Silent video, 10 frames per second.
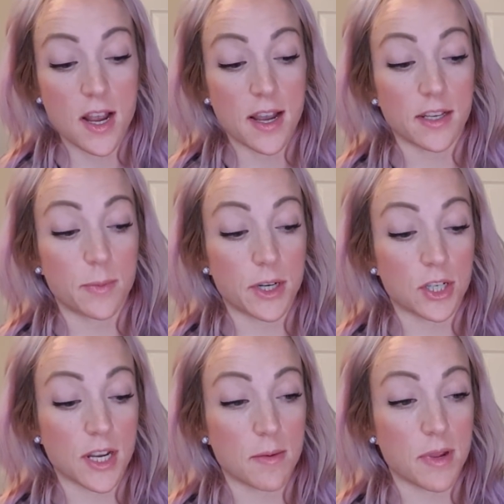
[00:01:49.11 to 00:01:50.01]

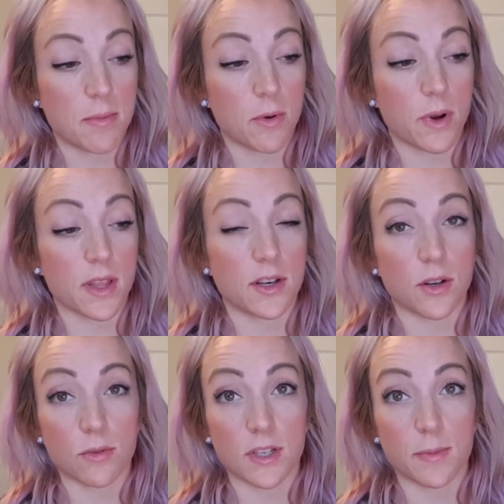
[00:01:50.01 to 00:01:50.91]
especially in people where they
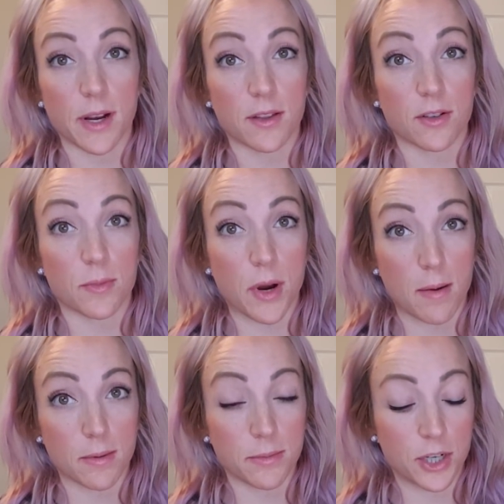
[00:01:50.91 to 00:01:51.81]
don't suspect there's a
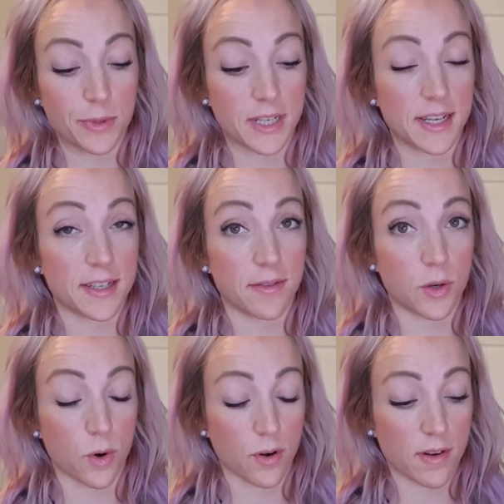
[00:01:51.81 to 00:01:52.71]
problem. She was nice enough to
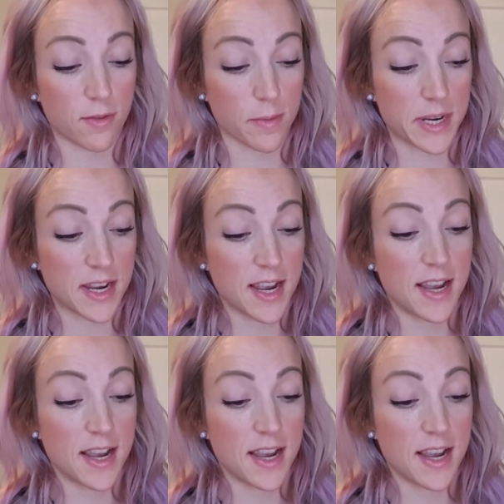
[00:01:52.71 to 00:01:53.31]
order it for me.